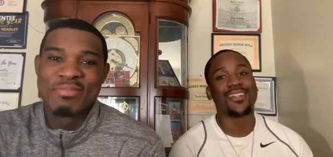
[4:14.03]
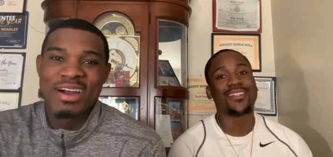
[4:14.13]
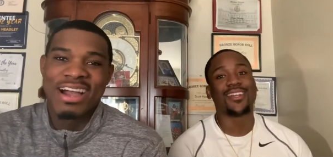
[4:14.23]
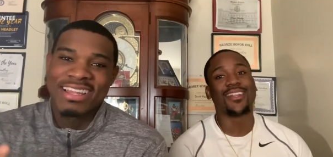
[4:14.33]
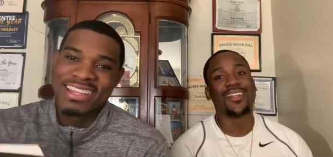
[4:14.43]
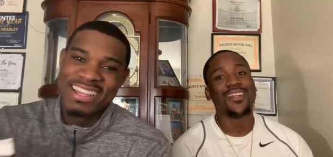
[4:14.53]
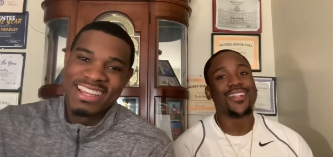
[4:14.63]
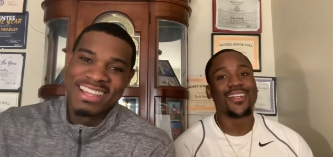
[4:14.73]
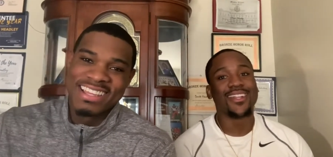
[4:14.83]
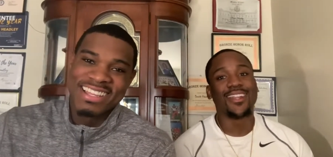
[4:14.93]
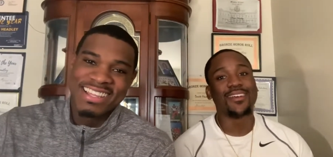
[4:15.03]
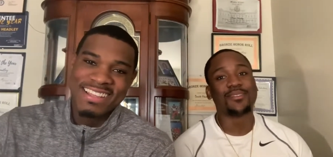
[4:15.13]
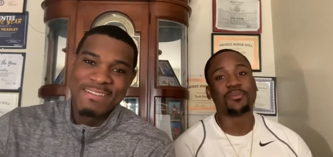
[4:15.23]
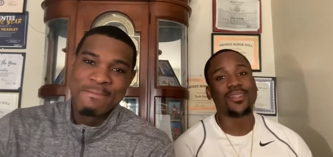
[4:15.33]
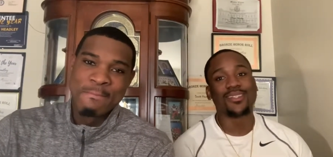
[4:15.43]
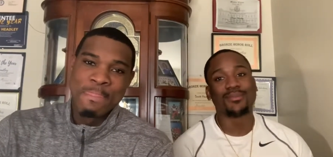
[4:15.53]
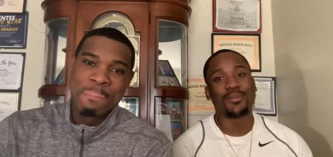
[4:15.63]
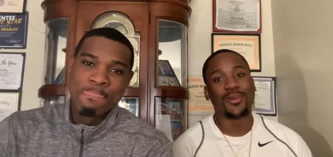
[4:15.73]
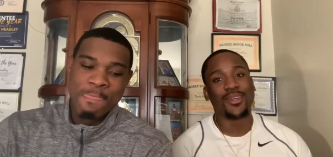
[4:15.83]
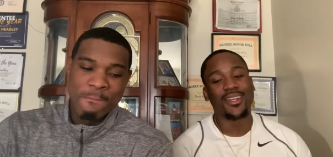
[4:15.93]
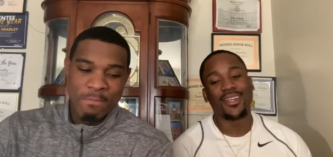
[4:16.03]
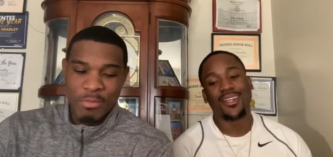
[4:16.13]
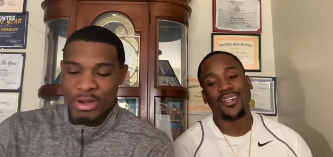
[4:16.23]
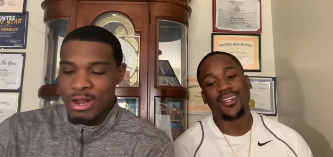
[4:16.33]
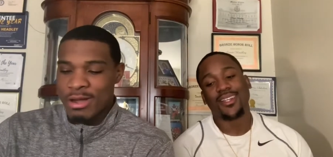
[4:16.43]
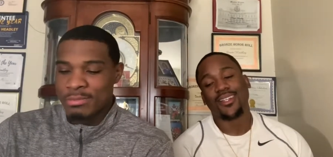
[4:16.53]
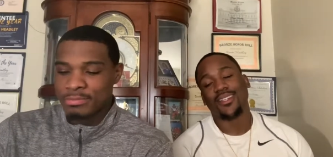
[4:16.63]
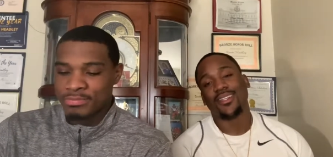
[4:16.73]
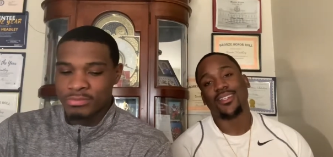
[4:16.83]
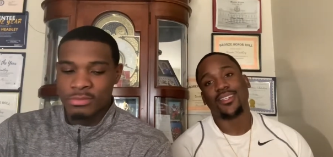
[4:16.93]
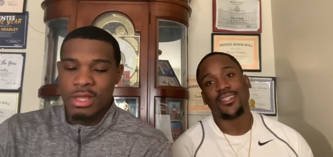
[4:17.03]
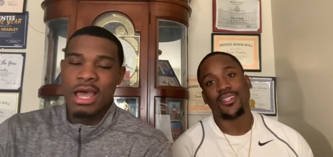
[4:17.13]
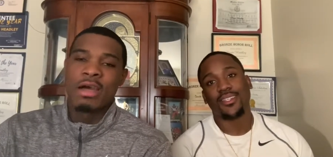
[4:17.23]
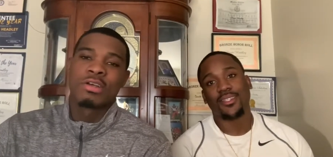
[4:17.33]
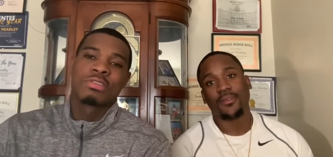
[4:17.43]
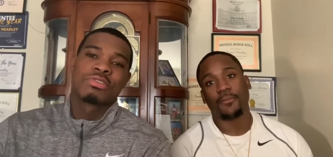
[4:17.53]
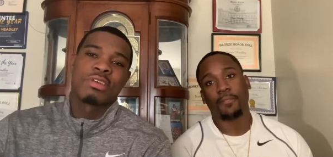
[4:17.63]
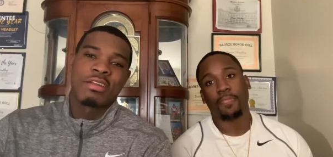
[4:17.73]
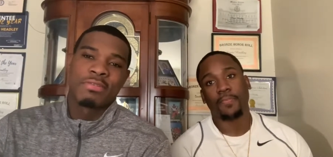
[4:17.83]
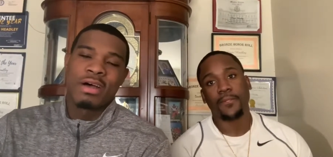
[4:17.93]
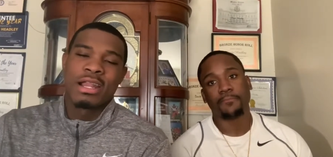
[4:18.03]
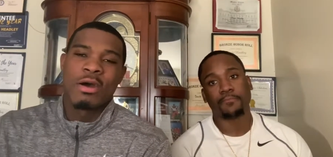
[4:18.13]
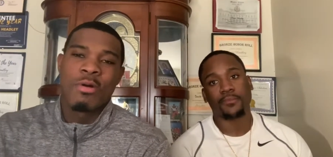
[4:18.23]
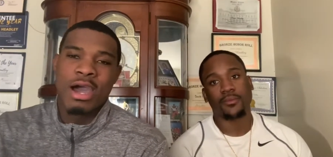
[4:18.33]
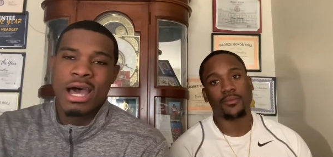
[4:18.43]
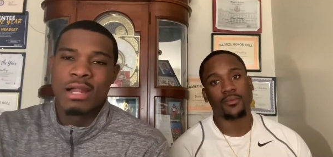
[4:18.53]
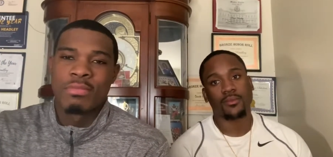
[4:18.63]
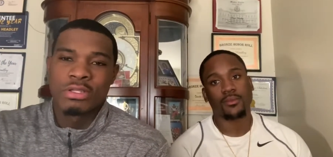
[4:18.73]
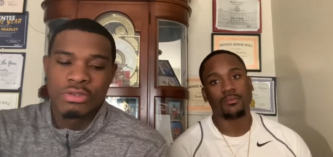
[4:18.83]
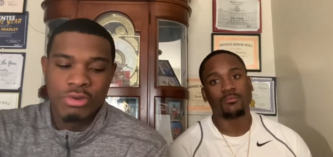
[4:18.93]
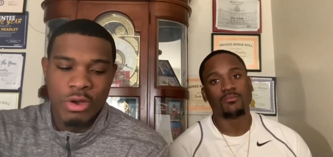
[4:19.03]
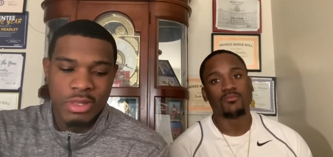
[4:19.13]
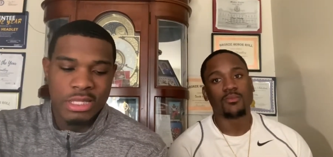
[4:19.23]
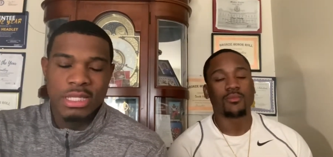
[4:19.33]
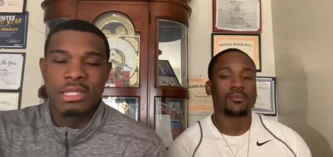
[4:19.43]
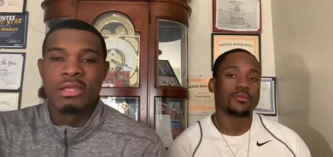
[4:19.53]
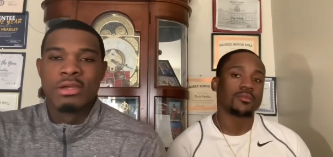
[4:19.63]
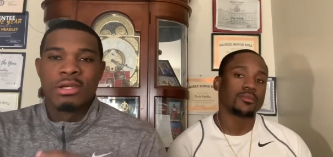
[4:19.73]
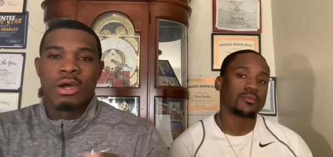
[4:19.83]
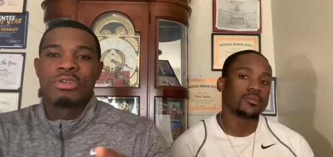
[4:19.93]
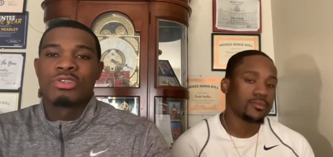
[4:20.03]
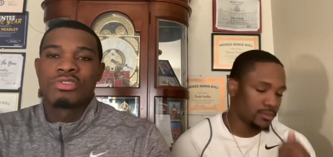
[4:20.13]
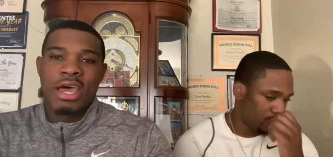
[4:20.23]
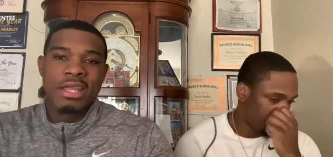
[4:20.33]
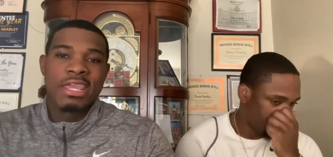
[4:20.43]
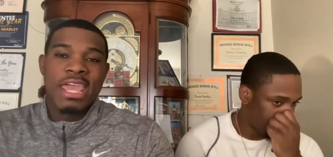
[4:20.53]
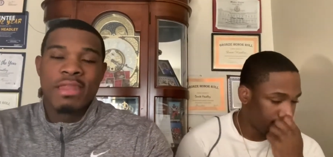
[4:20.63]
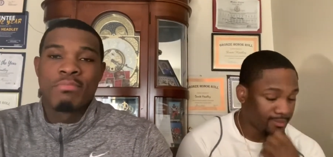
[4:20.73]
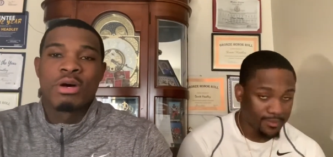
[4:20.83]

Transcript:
Speaker 1: yeah, and broccoli. Yeah,
Speaker 2: yeah. I spinach, boy. But
Speaker 1: um, I also trying to find out what kind of muscle growth is it. Are you just trying to gain